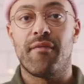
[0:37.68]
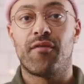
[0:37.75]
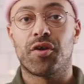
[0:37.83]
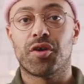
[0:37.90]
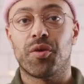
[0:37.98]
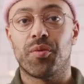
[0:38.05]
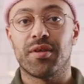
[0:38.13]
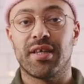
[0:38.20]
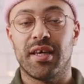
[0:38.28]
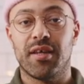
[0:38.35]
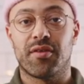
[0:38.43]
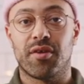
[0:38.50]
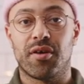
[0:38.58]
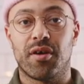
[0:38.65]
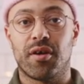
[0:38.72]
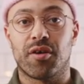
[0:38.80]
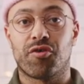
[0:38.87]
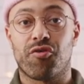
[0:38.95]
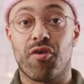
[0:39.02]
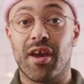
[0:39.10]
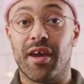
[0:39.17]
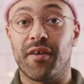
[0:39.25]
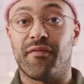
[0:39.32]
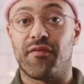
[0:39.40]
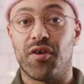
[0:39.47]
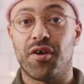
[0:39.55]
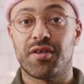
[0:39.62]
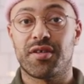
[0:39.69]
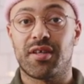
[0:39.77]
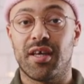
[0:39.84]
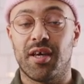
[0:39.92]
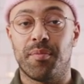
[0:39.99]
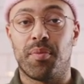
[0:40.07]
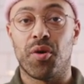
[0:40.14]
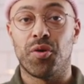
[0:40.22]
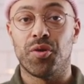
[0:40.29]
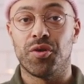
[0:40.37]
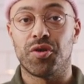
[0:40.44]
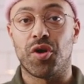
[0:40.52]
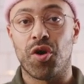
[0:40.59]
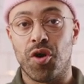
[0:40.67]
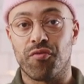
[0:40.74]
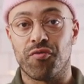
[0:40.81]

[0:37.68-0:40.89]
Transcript: vodka was either created first in Poland or